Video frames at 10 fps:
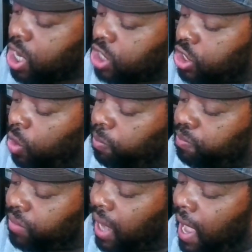So
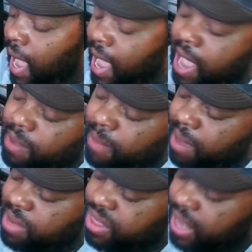I, it made
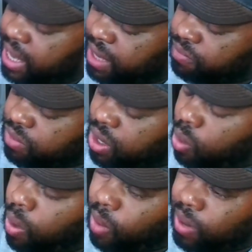me think, you know,
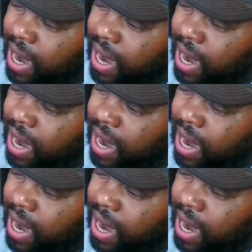what would